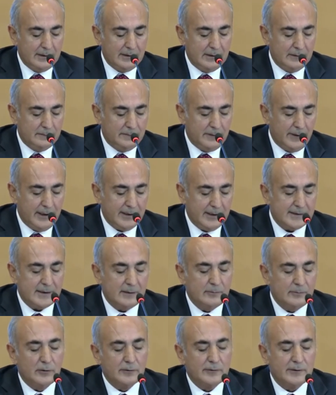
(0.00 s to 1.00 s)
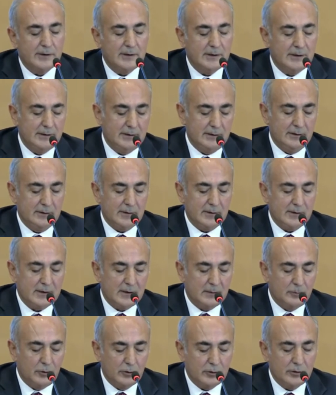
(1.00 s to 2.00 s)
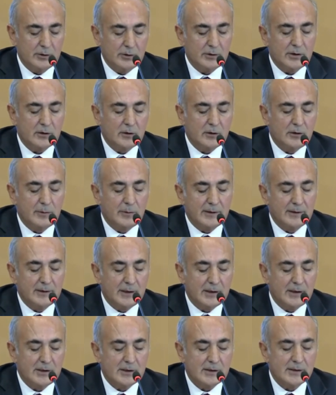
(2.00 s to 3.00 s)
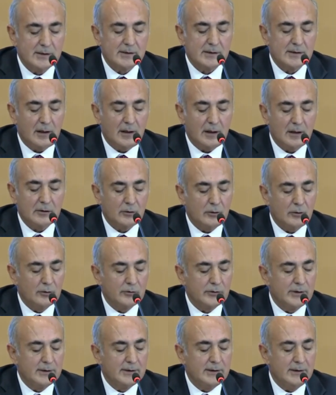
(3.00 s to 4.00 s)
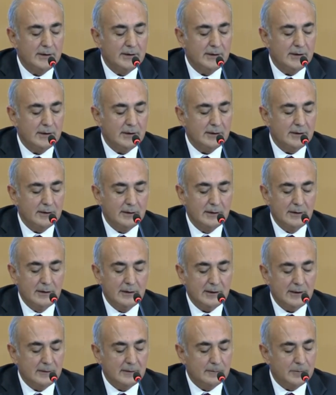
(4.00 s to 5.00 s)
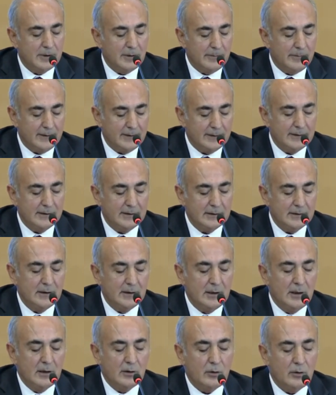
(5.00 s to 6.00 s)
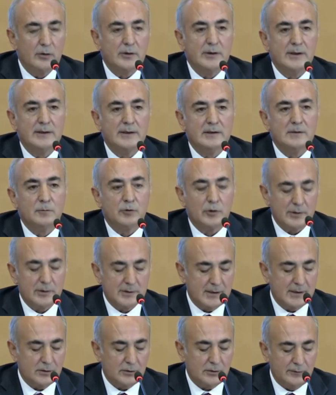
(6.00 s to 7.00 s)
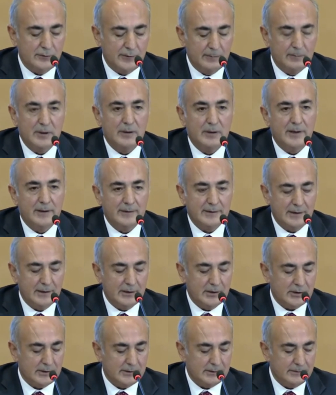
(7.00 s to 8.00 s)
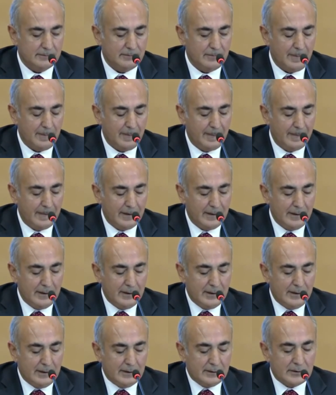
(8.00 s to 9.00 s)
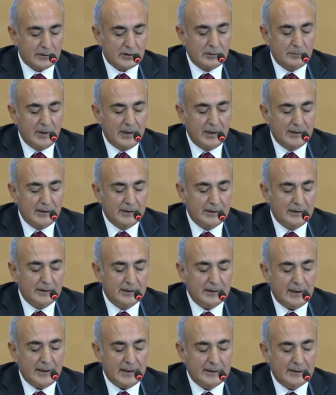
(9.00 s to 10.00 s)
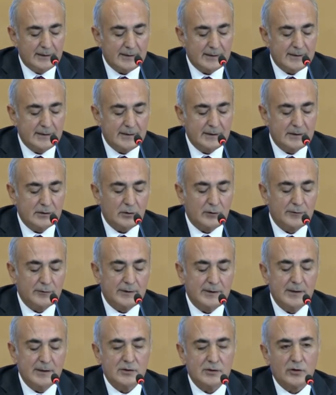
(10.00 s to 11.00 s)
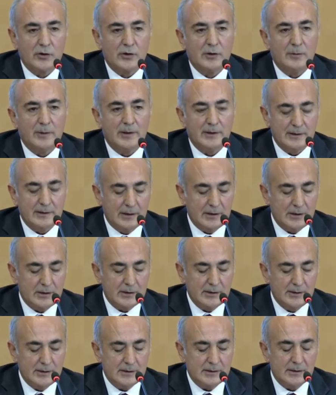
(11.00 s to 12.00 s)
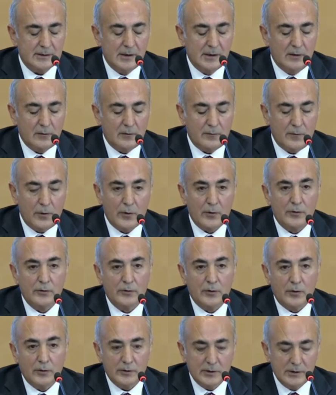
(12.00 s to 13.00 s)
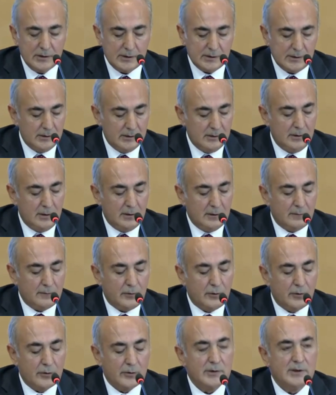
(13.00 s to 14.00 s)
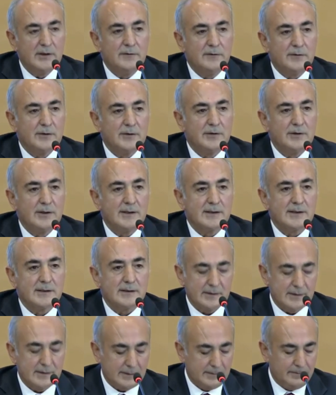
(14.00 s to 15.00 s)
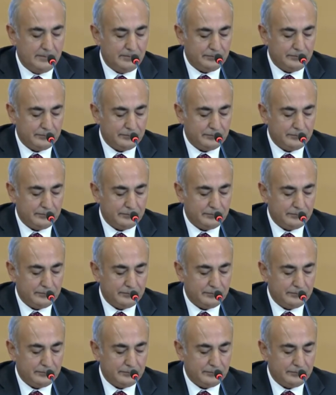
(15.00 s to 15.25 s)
In fact, some of the supported recommendations are already implemented or in the process of implementation. The remaining 86 of these recommendations were noted for different reasons.